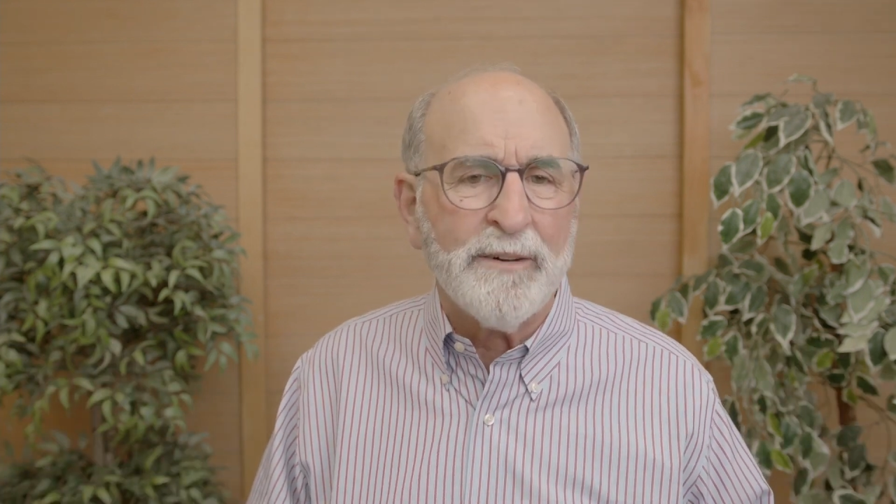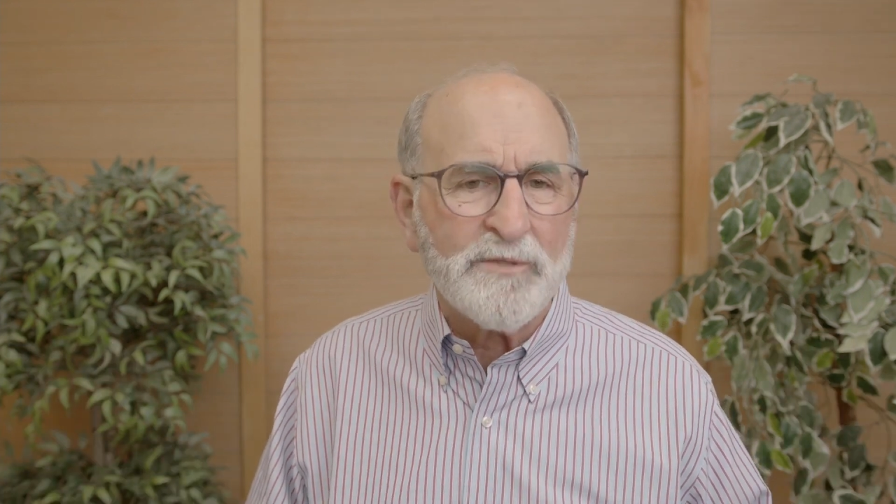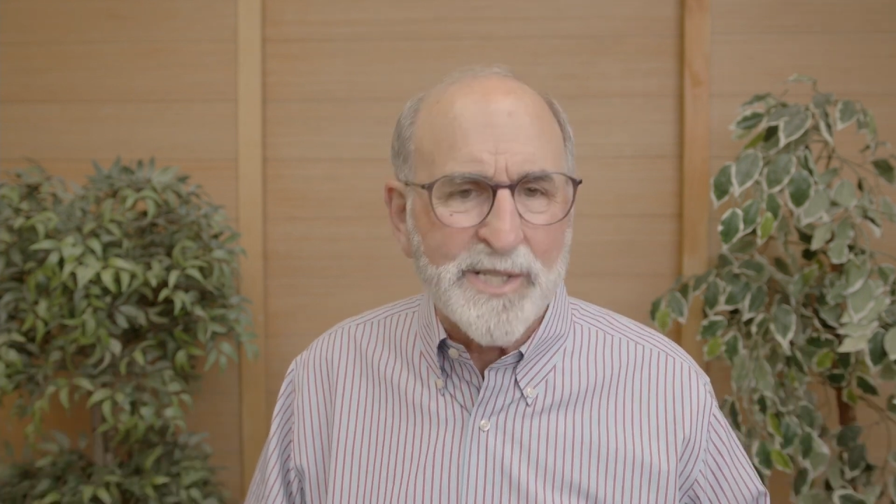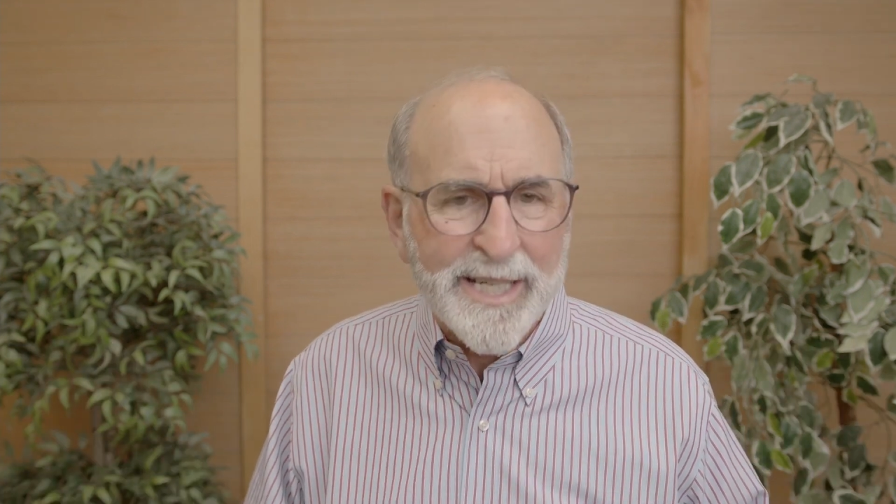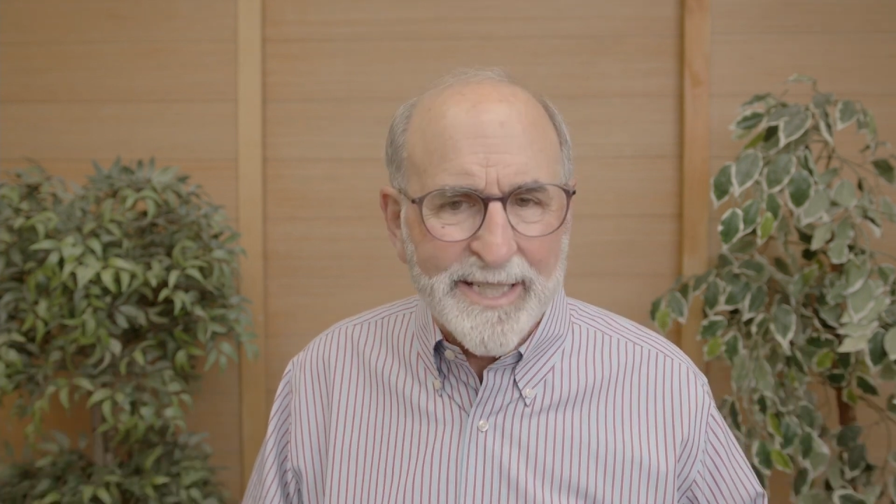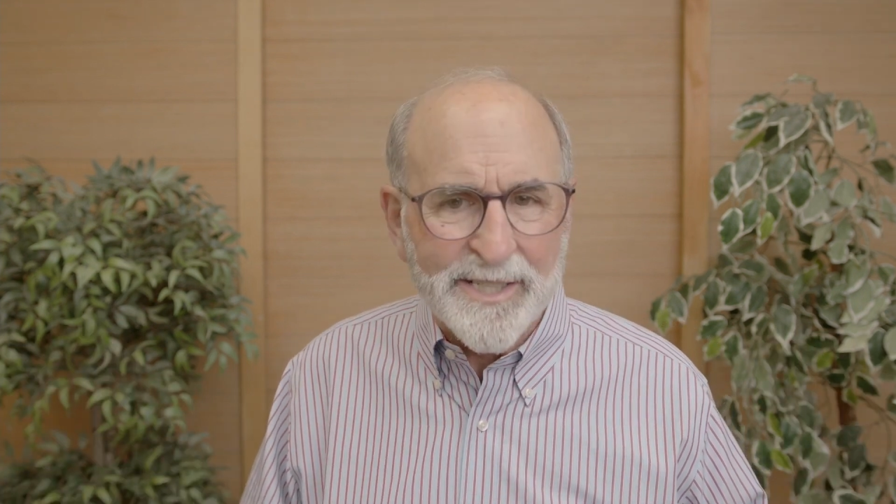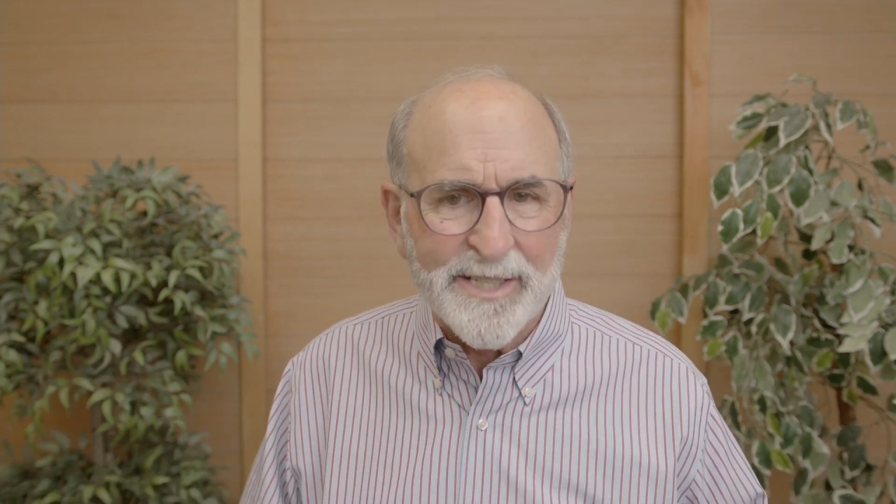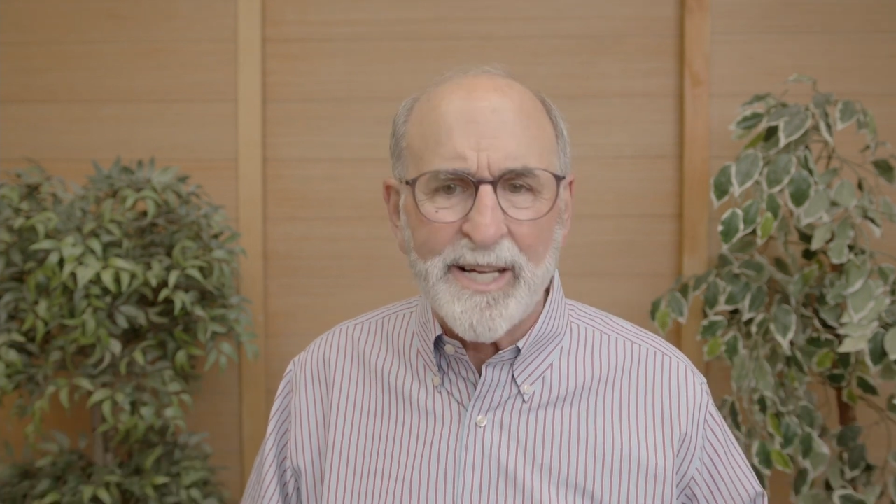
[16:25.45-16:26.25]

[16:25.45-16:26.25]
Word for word: of sins,